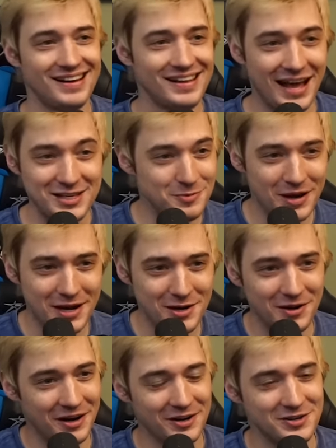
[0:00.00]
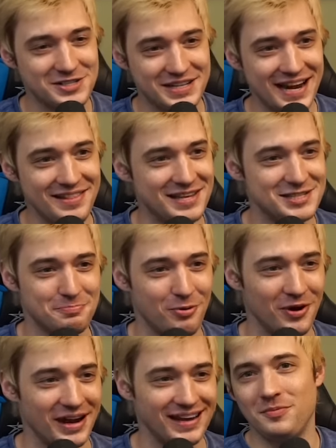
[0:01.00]
That's why I don't understand this
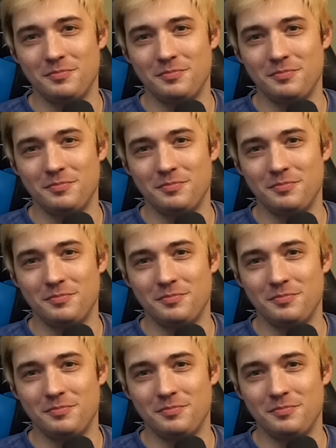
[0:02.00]
point.